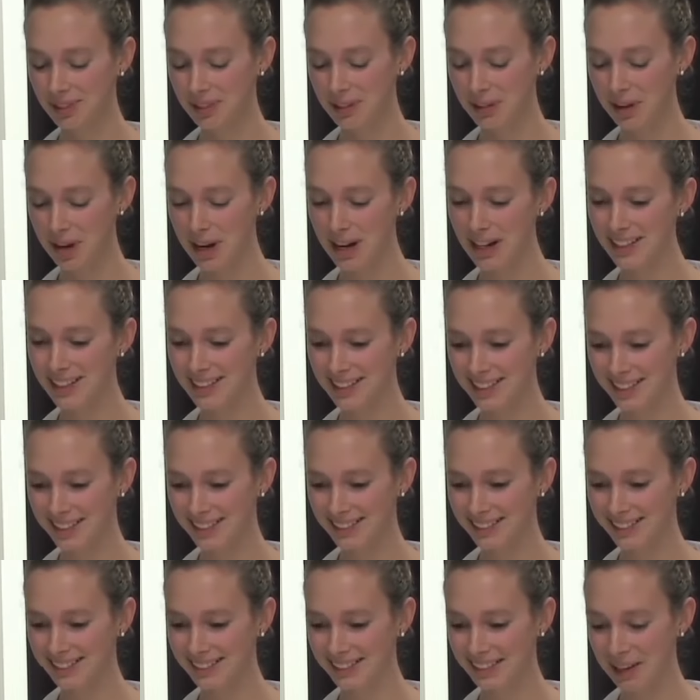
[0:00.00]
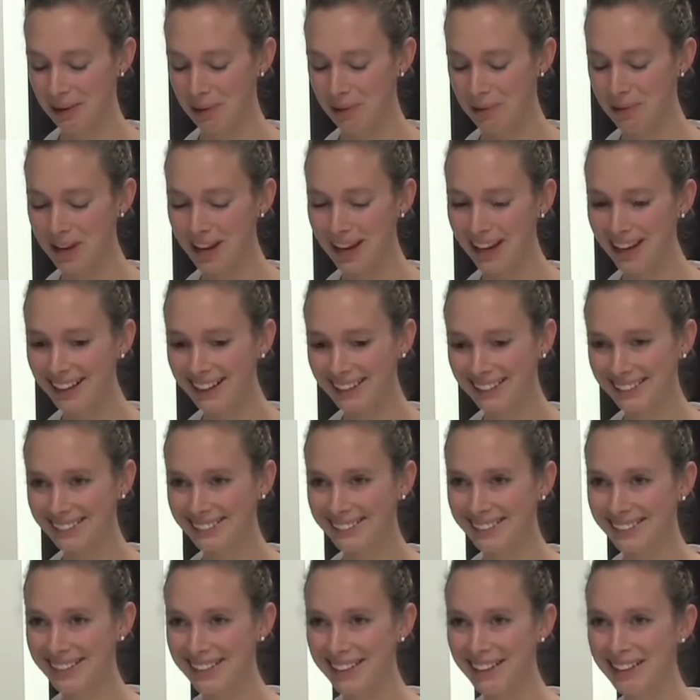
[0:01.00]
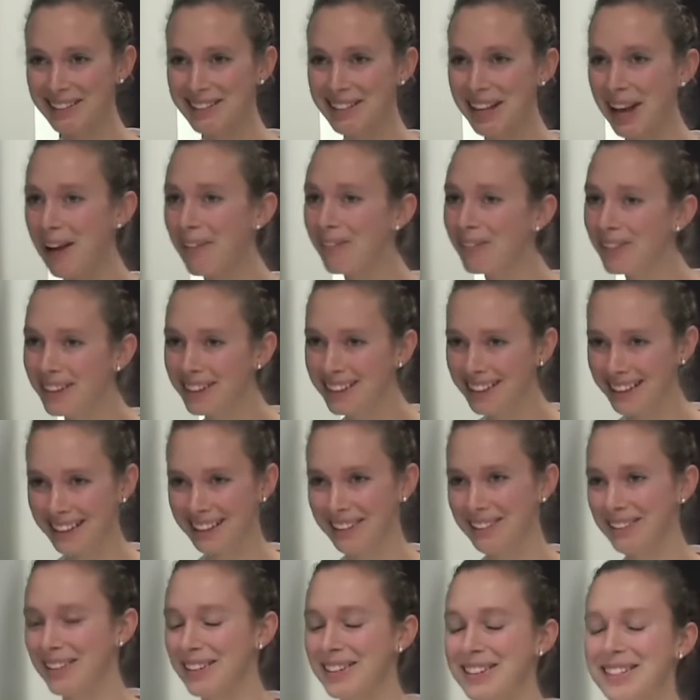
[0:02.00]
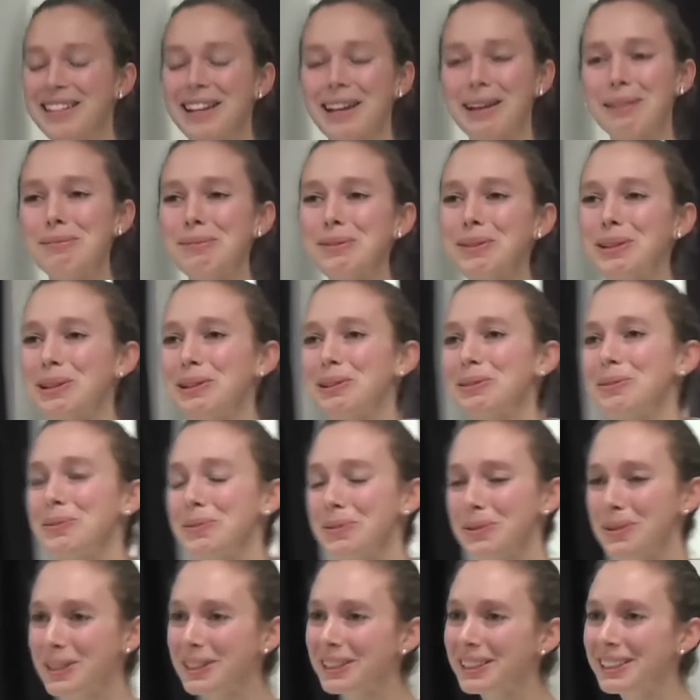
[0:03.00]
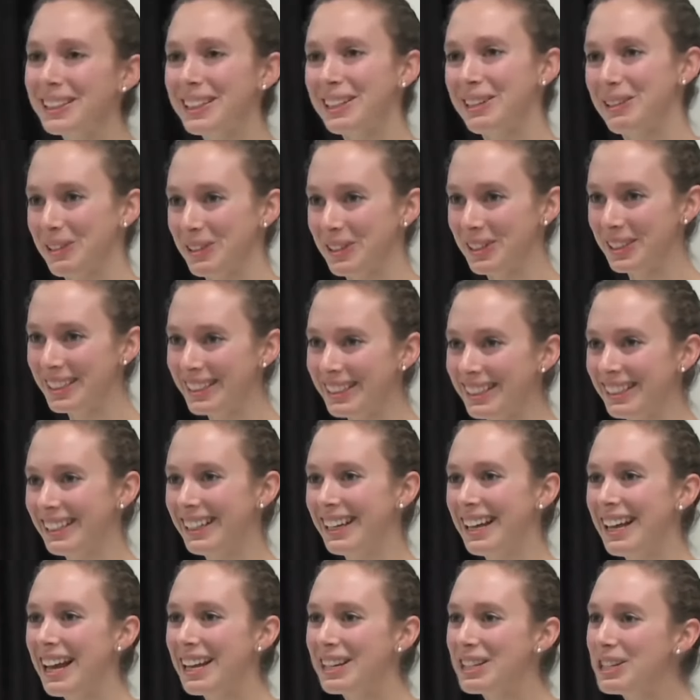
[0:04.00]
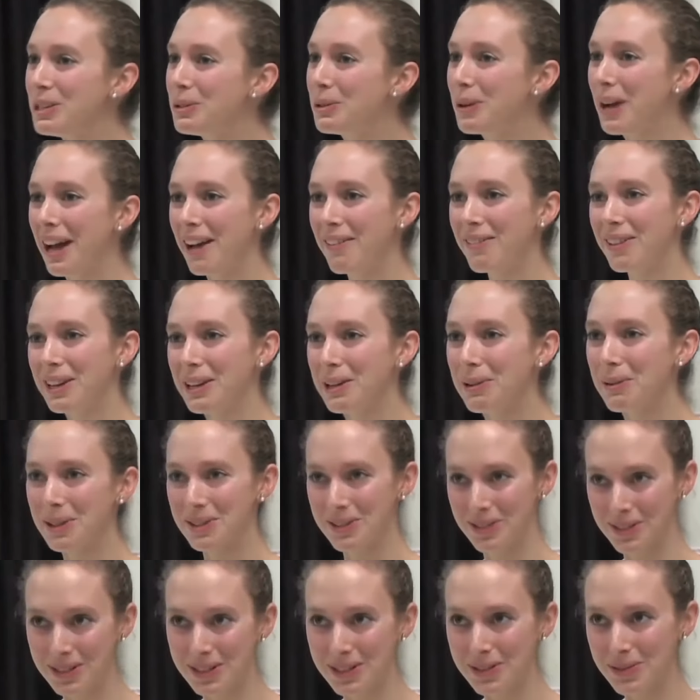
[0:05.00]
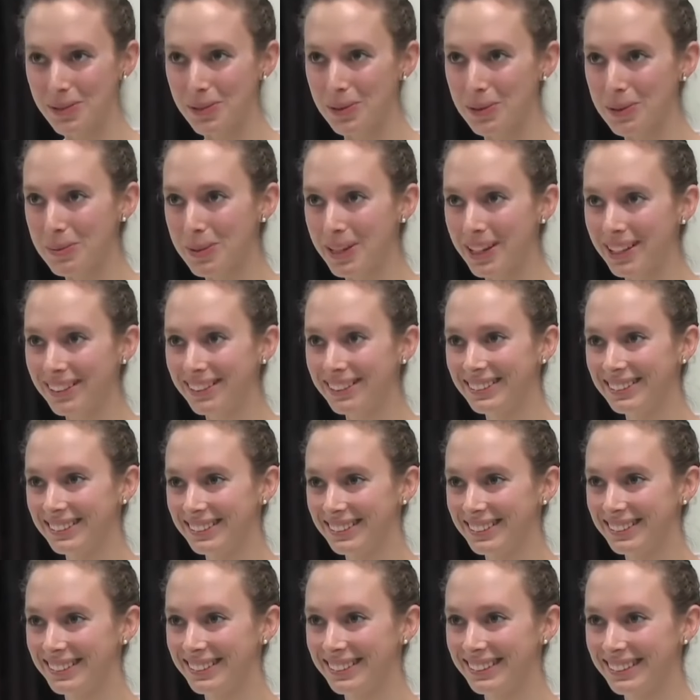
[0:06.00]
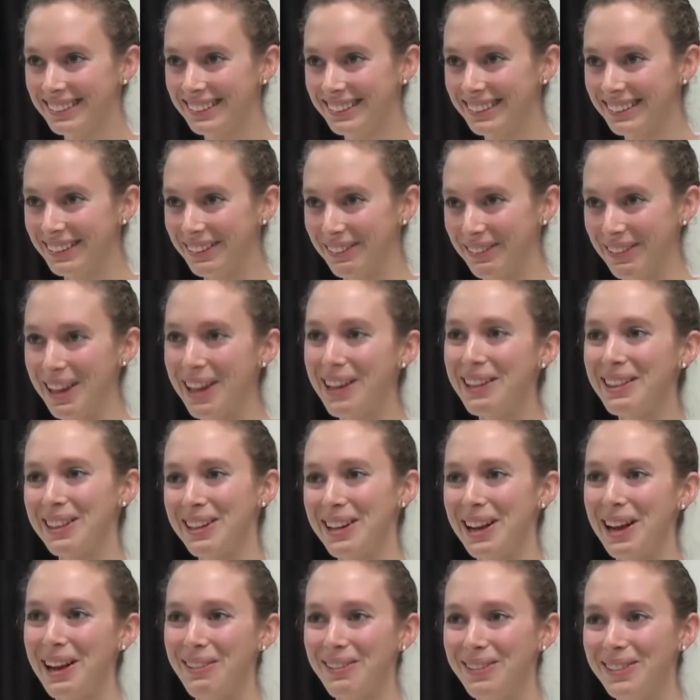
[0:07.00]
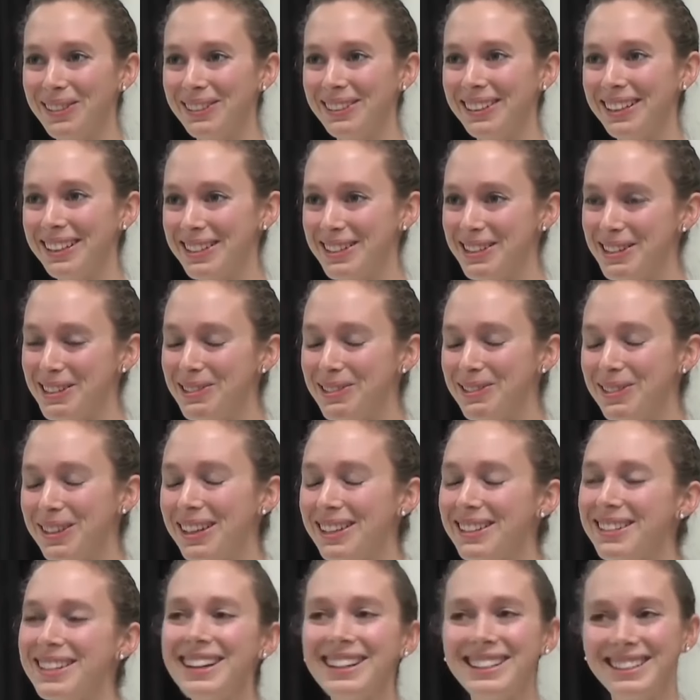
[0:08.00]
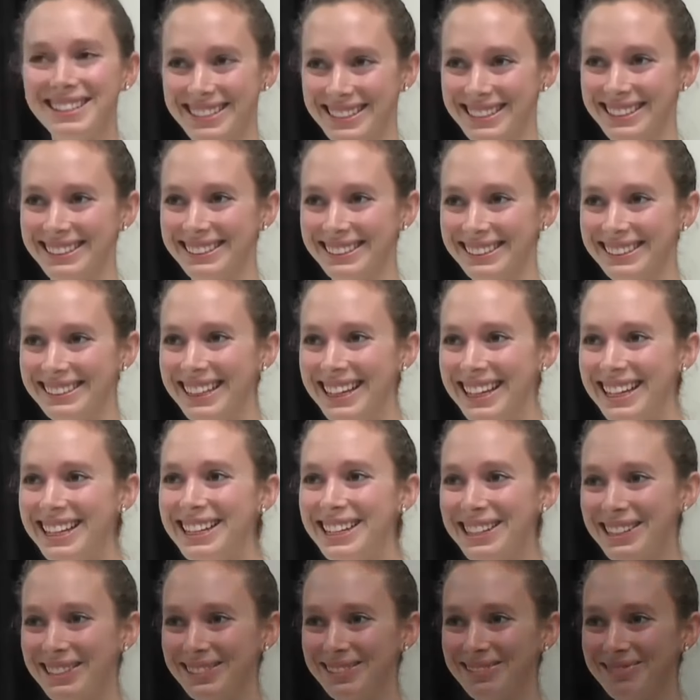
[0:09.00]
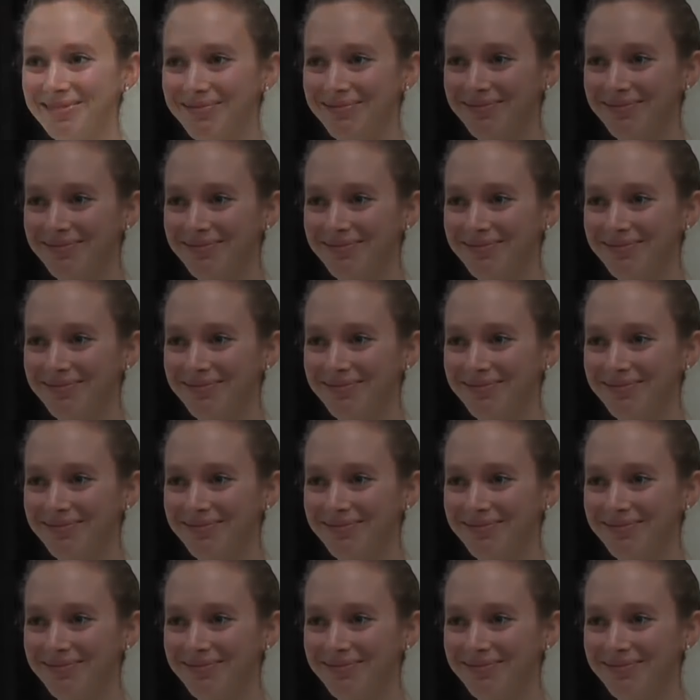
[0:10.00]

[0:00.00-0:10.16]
Great. Okay, that is everything. Your exam looked really good. Do you have any questions for me? Okay, then I will let you get changed. Thank you.